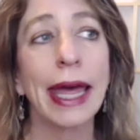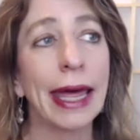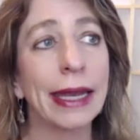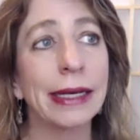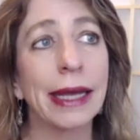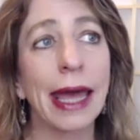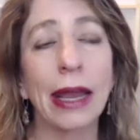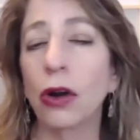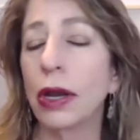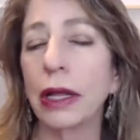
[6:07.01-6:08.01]
And
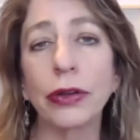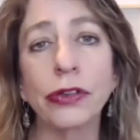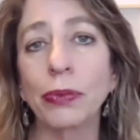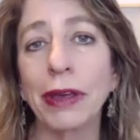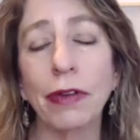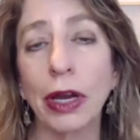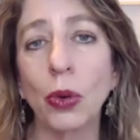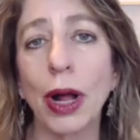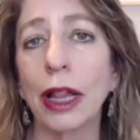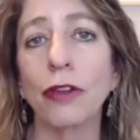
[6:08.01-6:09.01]
her illness may
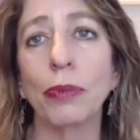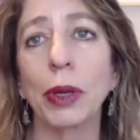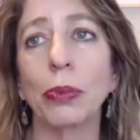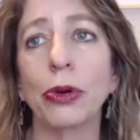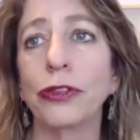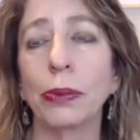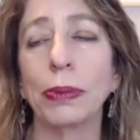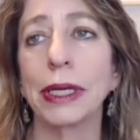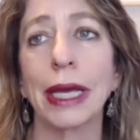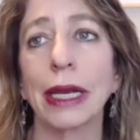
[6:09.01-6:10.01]
very well have been
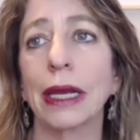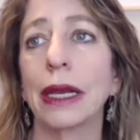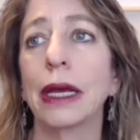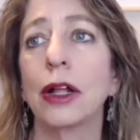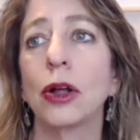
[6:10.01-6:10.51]
precipitated